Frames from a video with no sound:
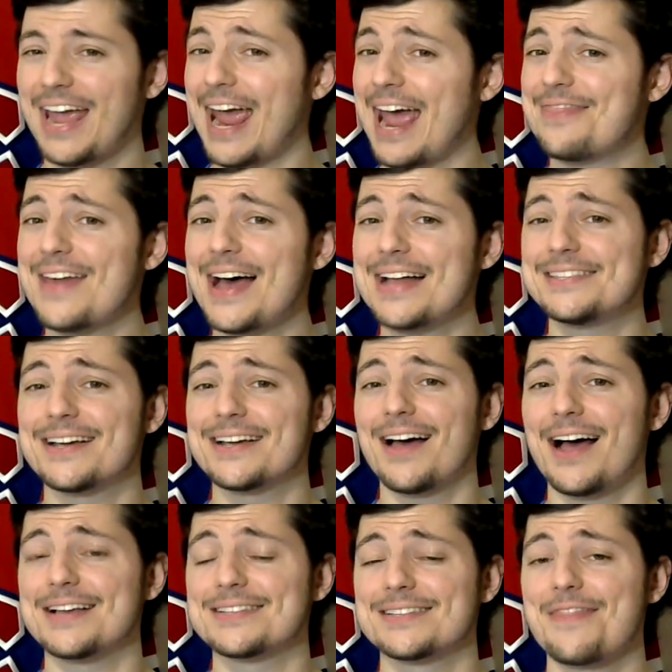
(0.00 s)
And that's it,
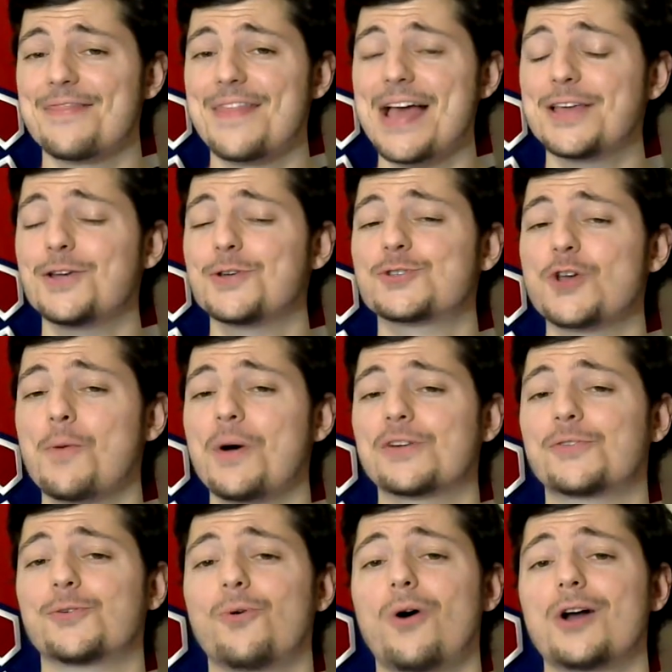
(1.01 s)
guys. Thank you so much
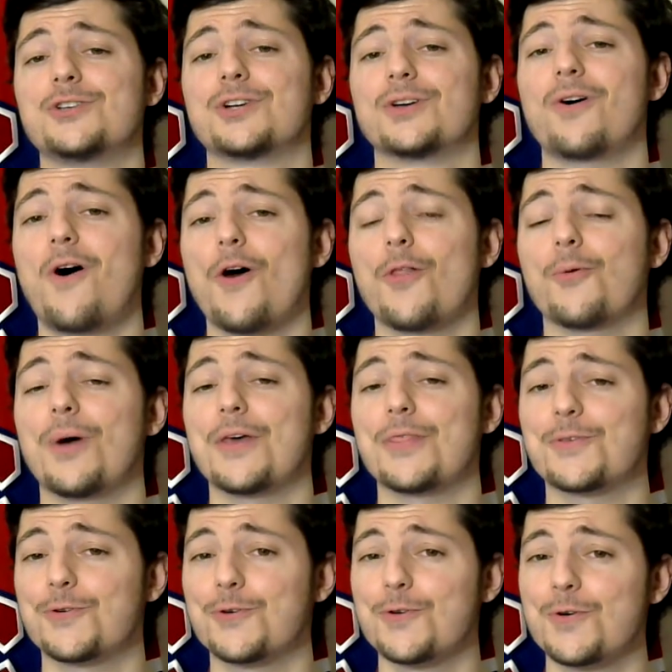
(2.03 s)
for watching all the way
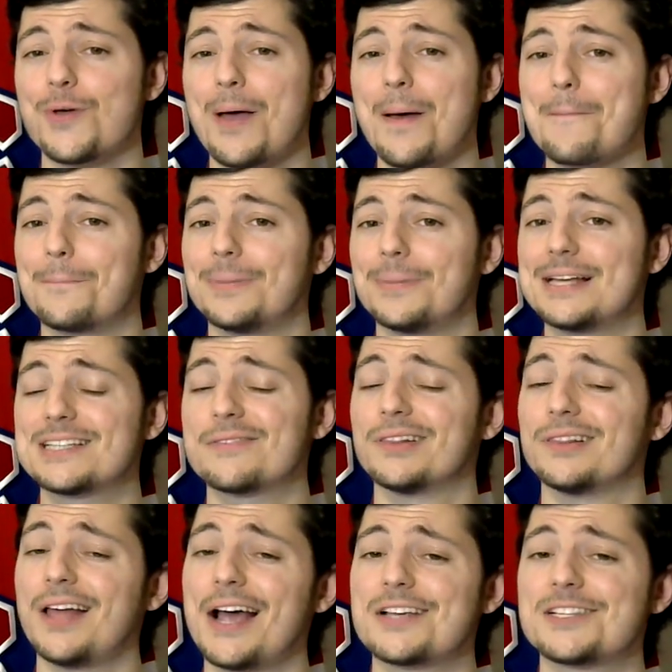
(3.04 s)
through. Please leave a
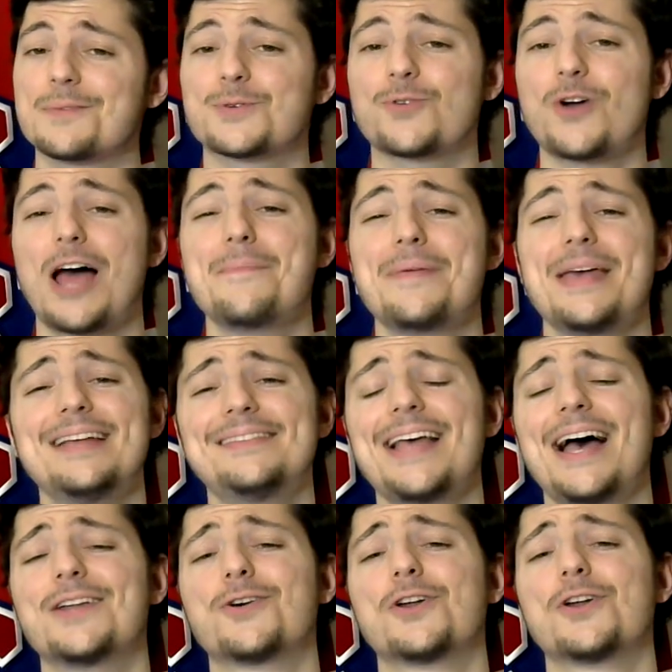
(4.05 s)
like, subscribe, hit
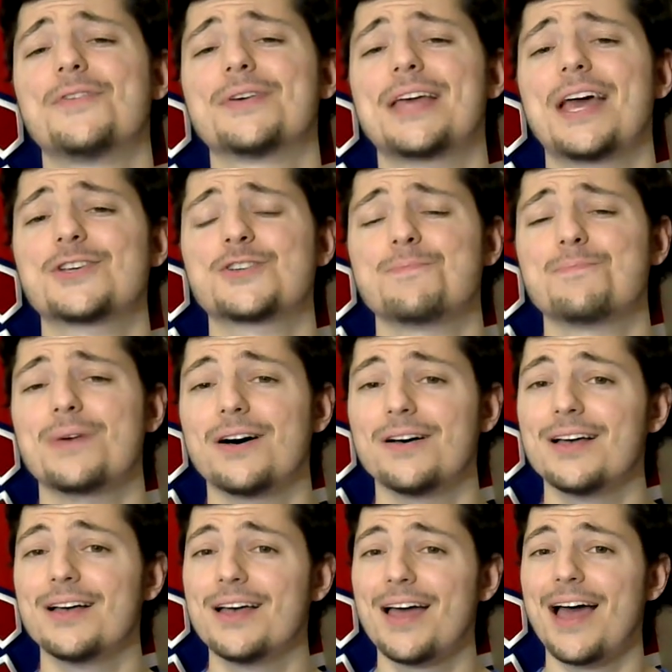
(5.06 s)
that notification
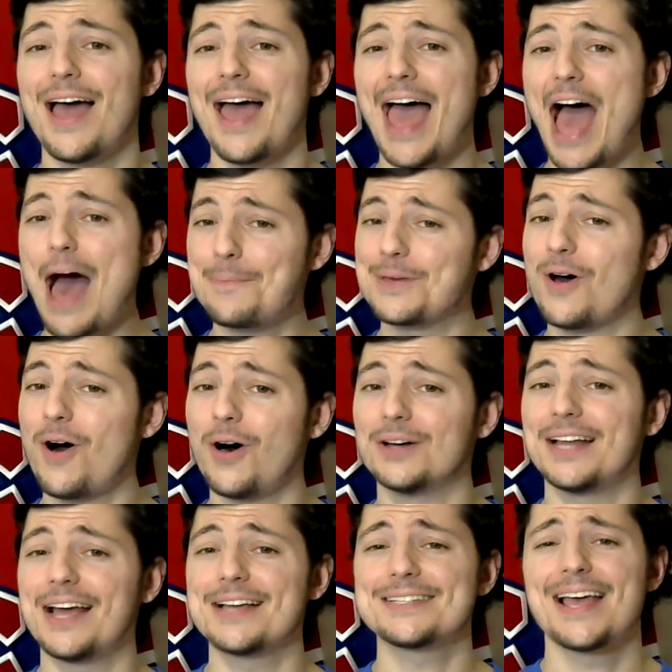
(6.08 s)
bell. Happy
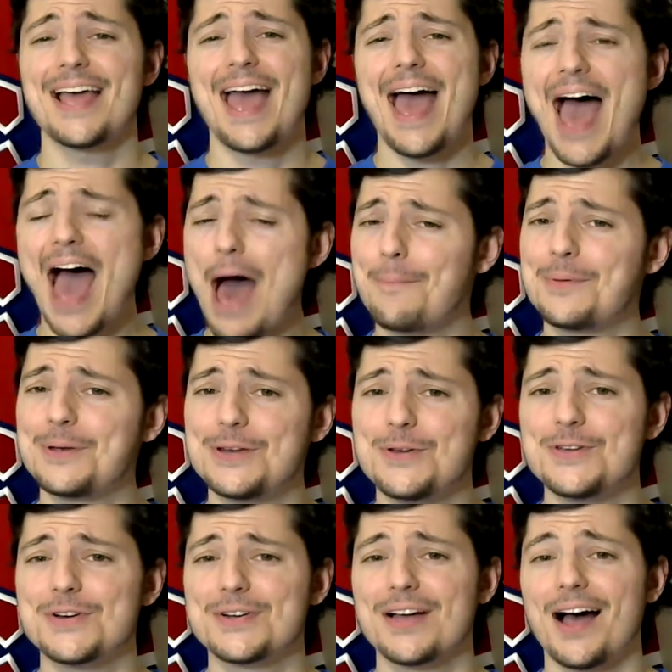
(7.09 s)
holidays. Happy New
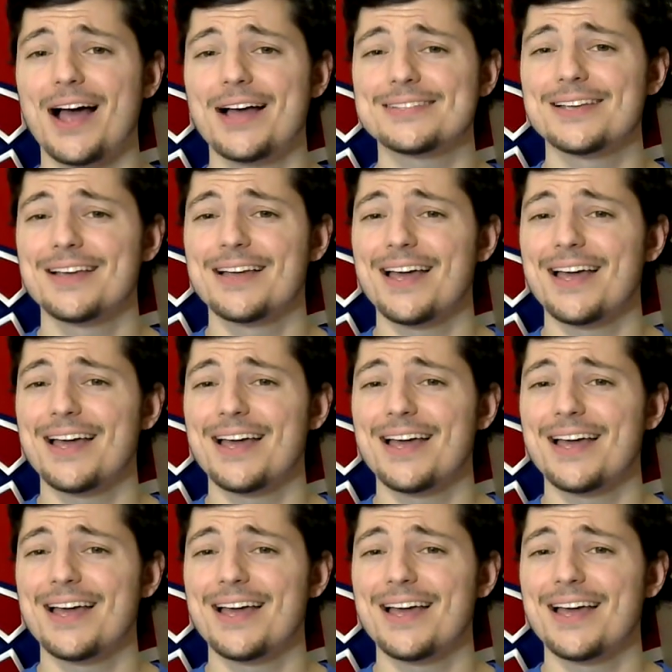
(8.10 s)
Year, guys.